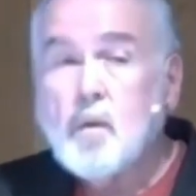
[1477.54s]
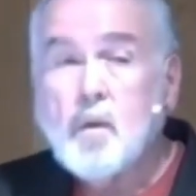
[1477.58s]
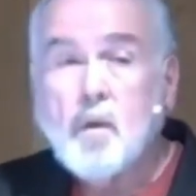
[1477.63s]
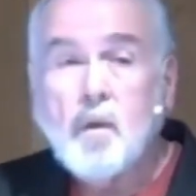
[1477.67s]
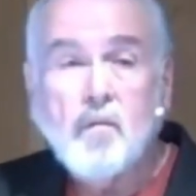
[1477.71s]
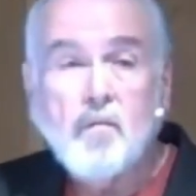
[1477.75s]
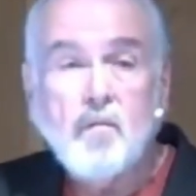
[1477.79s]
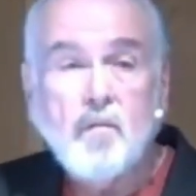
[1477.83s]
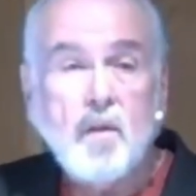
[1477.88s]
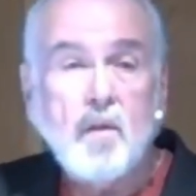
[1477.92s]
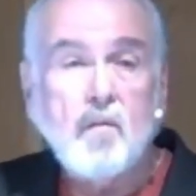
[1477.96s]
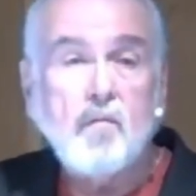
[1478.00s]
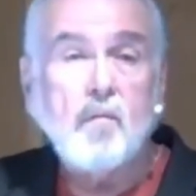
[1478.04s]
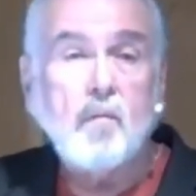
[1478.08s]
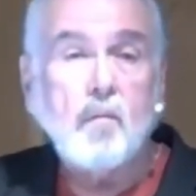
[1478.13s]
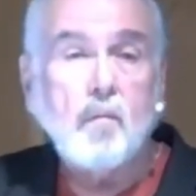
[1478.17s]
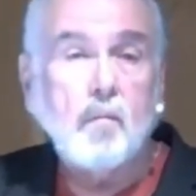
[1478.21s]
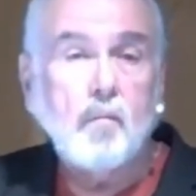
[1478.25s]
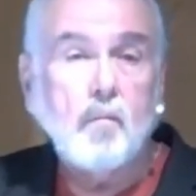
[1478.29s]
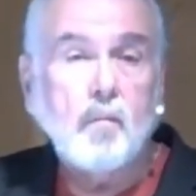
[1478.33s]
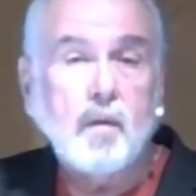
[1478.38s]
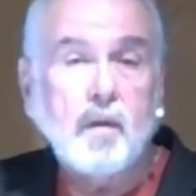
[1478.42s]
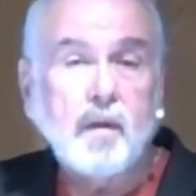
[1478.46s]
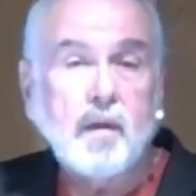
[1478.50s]
Have you ever
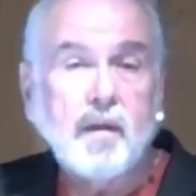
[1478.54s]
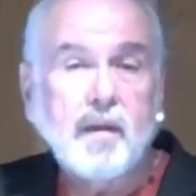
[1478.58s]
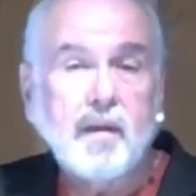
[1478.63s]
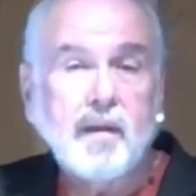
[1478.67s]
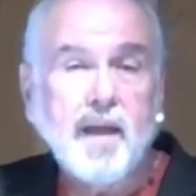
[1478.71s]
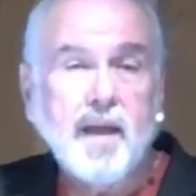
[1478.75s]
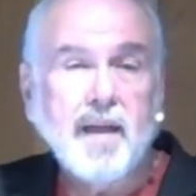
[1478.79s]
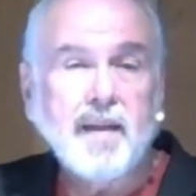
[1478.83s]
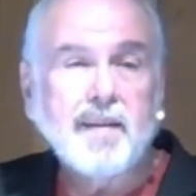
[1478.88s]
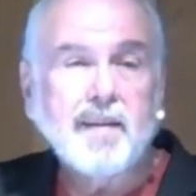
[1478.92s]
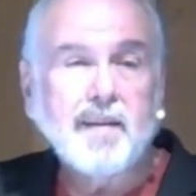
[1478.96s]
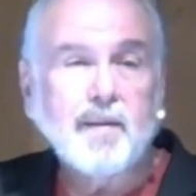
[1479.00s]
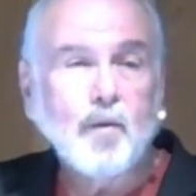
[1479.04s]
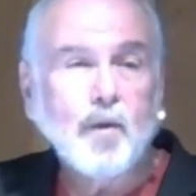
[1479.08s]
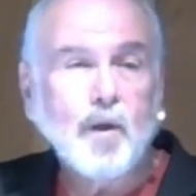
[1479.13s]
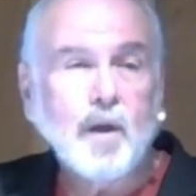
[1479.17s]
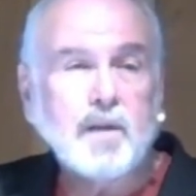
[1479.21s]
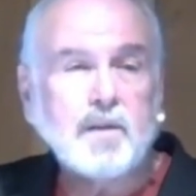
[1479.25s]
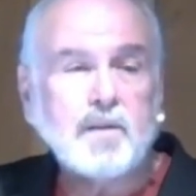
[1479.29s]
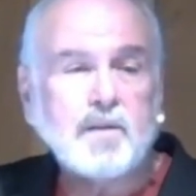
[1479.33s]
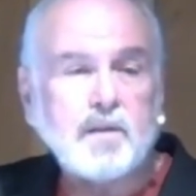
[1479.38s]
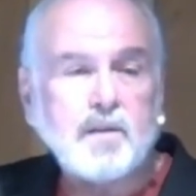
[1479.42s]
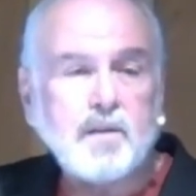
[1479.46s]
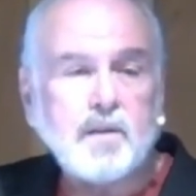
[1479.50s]
gotten in a
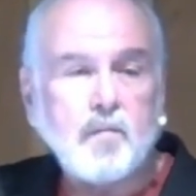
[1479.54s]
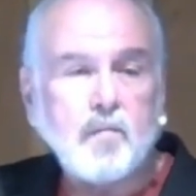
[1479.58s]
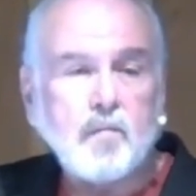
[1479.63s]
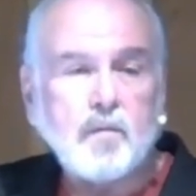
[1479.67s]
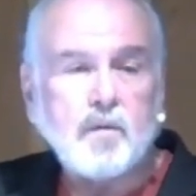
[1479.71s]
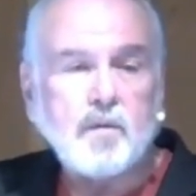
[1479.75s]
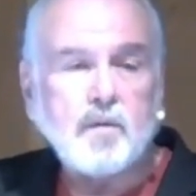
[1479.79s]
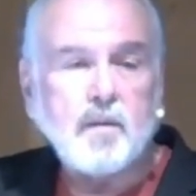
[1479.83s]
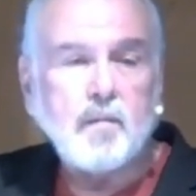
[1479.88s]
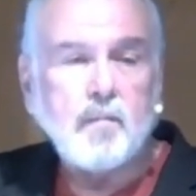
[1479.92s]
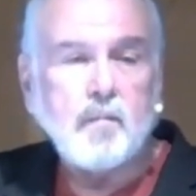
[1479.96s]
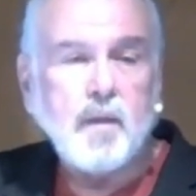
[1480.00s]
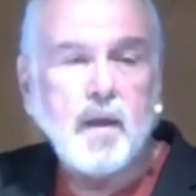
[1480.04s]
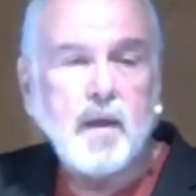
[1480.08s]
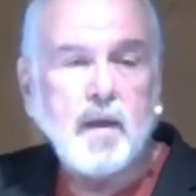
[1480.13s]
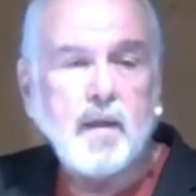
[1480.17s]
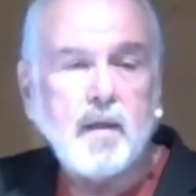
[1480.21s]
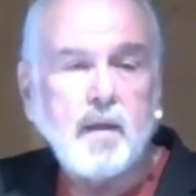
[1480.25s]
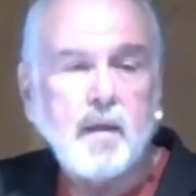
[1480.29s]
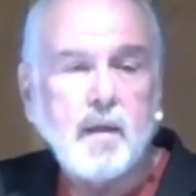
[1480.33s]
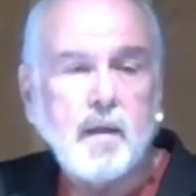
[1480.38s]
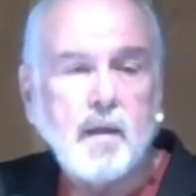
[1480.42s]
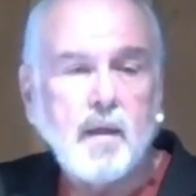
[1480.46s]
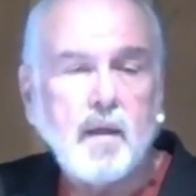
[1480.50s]
relationship with somebody
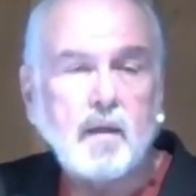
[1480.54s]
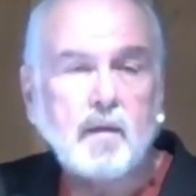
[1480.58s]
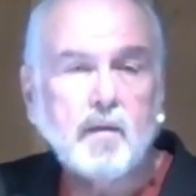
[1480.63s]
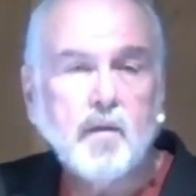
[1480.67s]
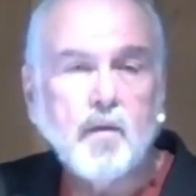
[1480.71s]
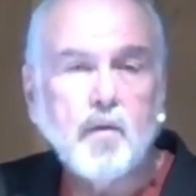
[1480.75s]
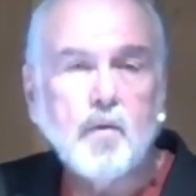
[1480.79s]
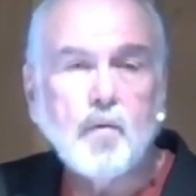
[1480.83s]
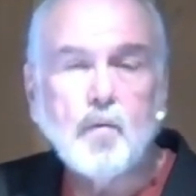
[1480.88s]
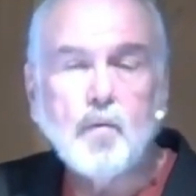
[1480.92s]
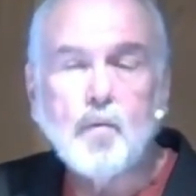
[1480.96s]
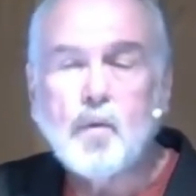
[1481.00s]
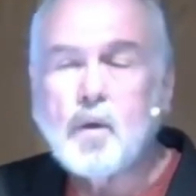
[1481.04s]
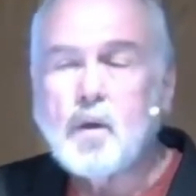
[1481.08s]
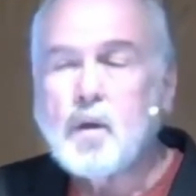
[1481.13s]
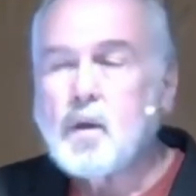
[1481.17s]
who